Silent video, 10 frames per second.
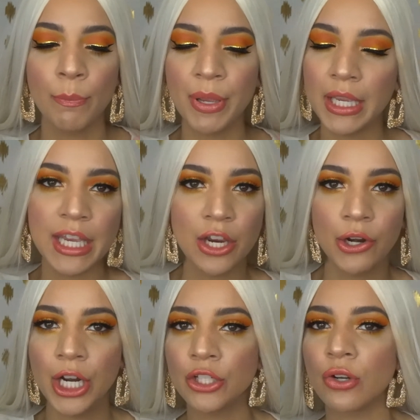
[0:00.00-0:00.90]
big
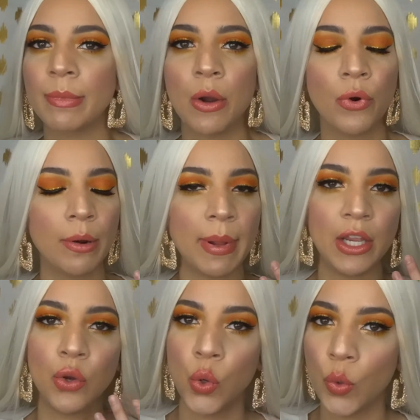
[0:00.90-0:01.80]
earrings, or I'm not wearing my
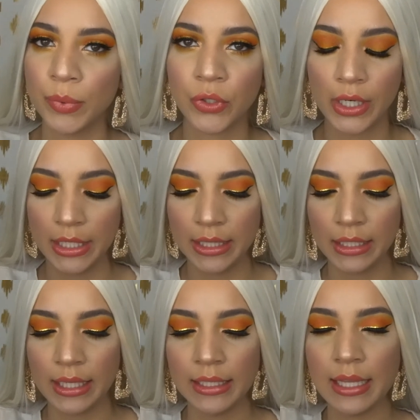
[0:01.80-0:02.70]
hoops or anything like